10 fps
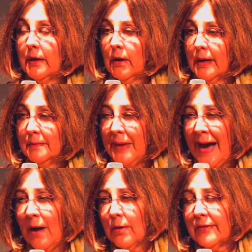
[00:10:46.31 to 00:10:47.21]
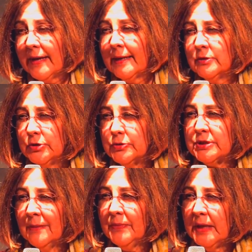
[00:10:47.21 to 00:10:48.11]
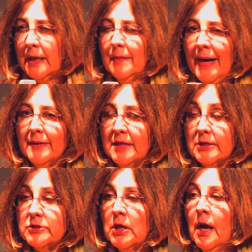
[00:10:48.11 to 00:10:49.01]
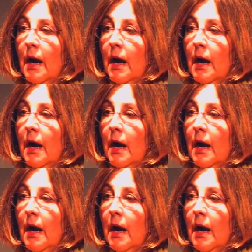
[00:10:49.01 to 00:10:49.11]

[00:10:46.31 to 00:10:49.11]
are in power that can do something about this